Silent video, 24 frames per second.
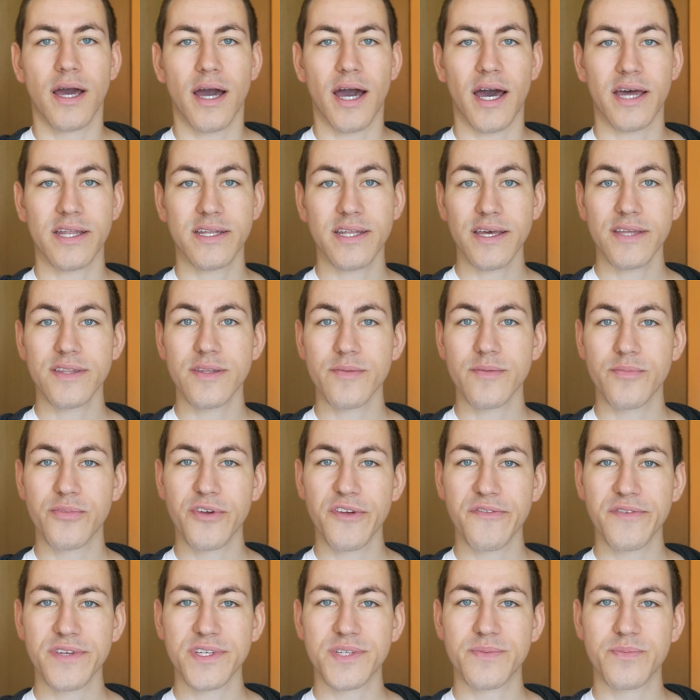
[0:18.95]
Unlike the
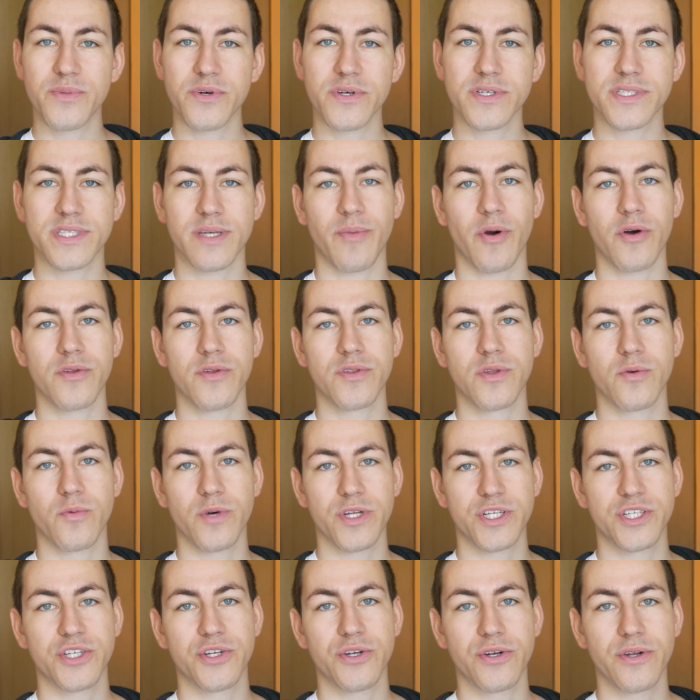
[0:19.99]
previous books about The
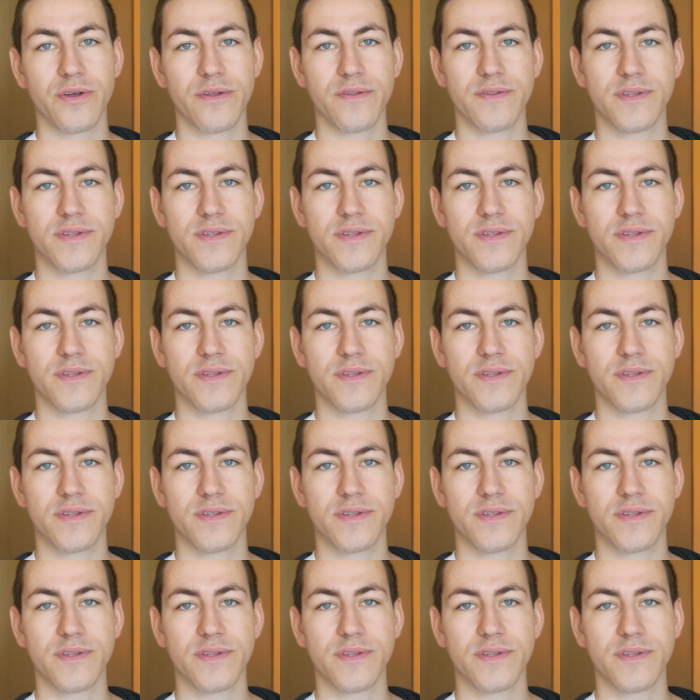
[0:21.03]
Witcher,